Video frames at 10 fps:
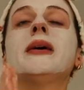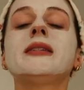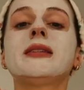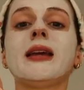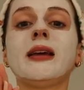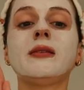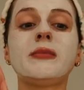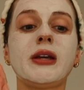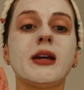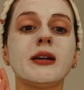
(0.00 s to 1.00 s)
my skin
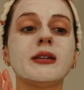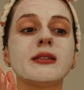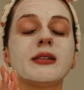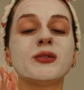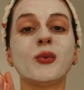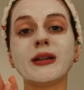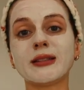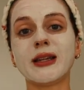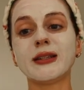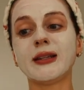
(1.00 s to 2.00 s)
because it's
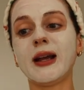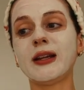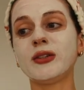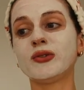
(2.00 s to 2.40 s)
Wednesday today and